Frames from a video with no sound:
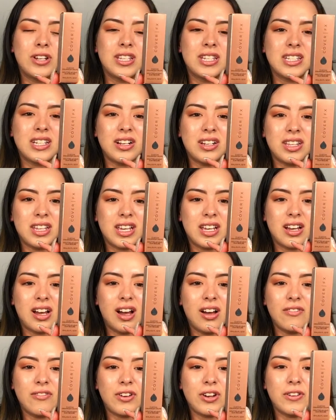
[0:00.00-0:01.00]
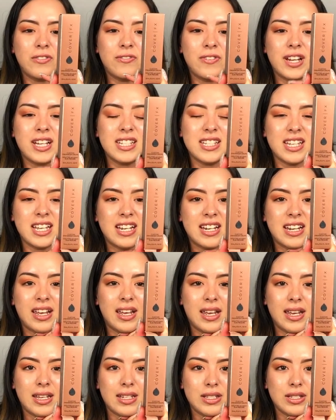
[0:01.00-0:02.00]
These are the Cover Effects
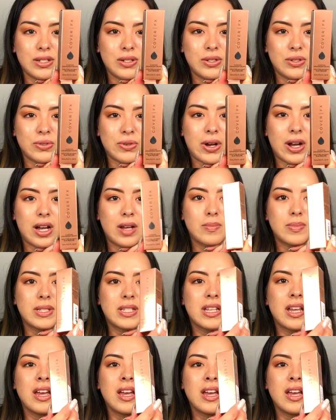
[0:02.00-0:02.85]
Enhancer Drops.